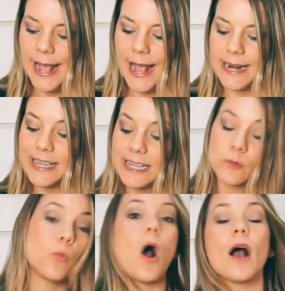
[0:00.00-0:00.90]
and
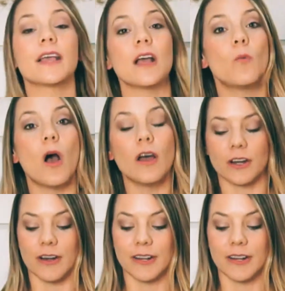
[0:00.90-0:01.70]
he's walking on water.